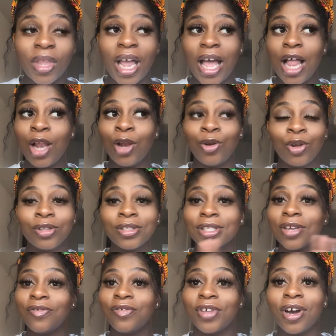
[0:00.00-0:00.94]
a
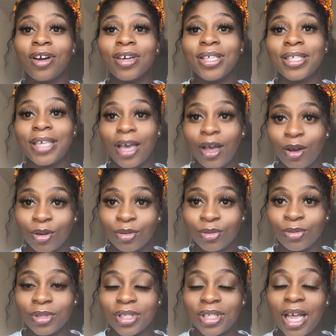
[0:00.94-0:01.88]
lot of young
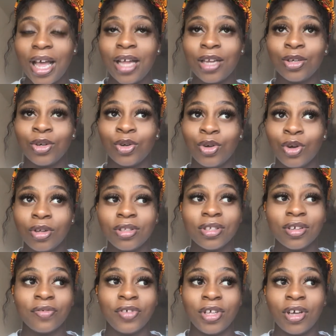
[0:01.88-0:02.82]
girls and a
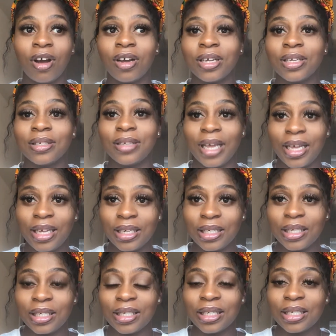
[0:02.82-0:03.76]
lot of young
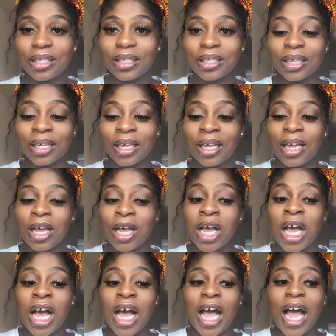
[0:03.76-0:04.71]
ladies
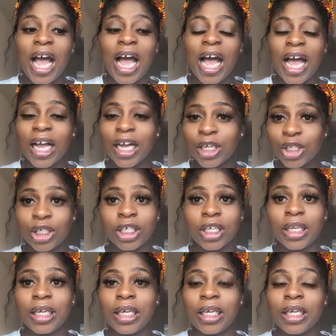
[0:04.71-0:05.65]

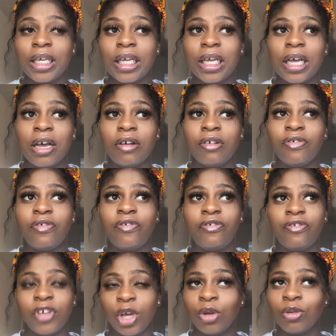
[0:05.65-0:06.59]
actually
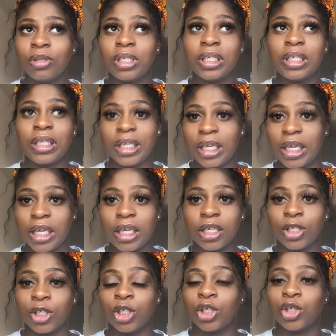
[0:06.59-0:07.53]
feel the
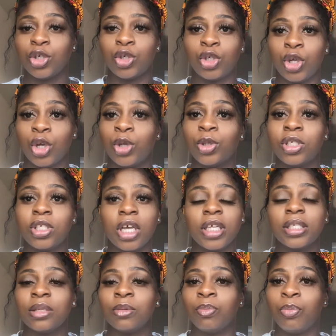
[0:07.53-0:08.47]
need to show
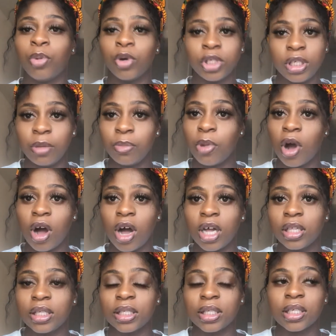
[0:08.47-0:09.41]
certain body
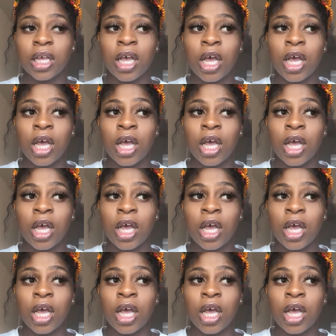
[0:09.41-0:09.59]
parts